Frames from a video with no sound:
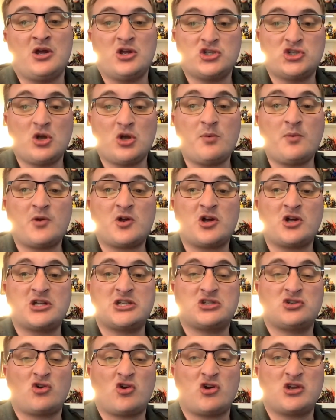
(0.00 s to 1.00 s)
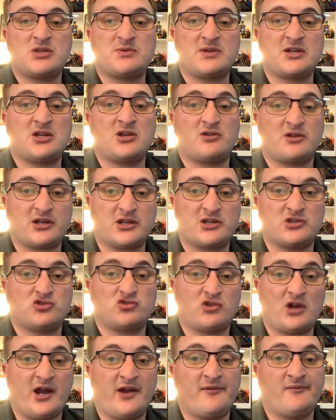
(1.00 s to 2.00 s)
So if you guys enjoy this video, like,
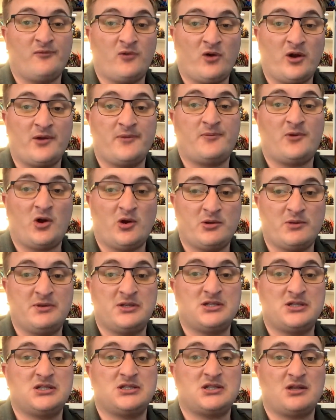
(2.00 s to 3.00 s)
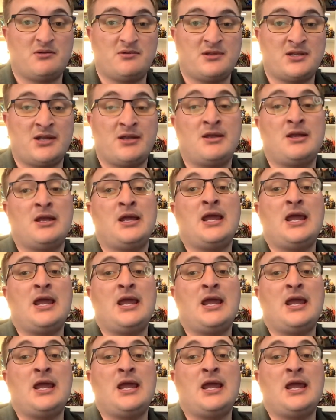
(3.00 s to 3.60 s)
subscribe for more, follow me, pinch the in there,